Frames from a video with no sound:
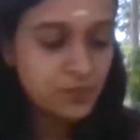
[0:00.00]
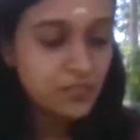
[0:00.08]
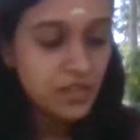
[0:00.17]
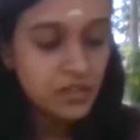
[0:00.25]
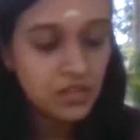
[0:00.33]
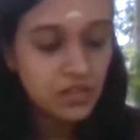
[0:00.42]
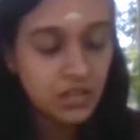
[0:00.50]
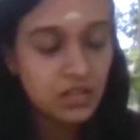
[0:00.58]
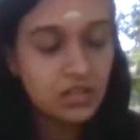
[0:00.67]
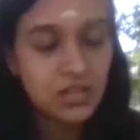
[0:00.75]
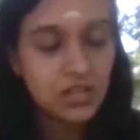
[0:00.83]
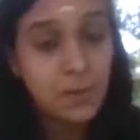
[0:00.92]

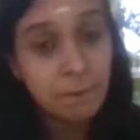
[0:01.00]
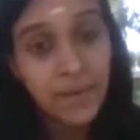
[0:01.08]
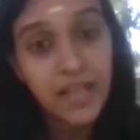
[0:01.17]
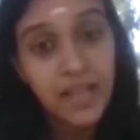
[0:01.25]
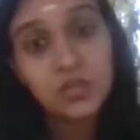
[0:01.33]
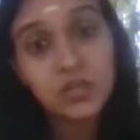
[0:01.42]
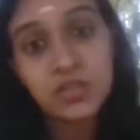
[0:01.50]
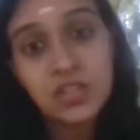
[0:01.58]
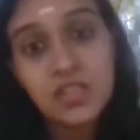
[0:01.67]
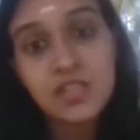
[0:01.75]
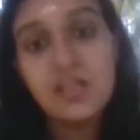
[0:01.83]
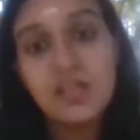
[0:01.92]
compared to this
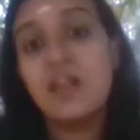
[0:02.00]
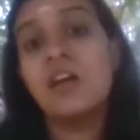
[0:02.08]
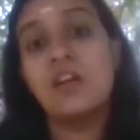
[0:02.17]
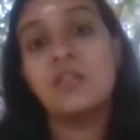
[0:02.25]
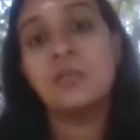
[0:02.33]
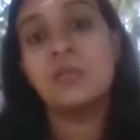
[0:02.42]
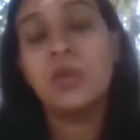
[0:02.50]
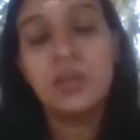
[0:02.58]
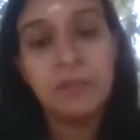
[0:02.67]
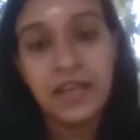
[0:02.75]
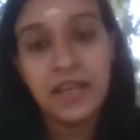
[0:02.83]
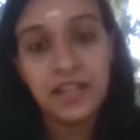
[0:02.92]
wall bearing
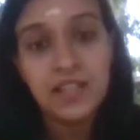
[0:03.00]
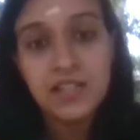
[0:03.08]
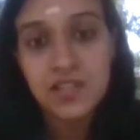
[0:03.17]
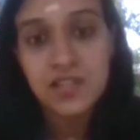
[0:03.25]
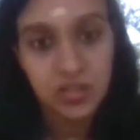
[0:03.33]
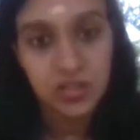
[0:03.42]
structures.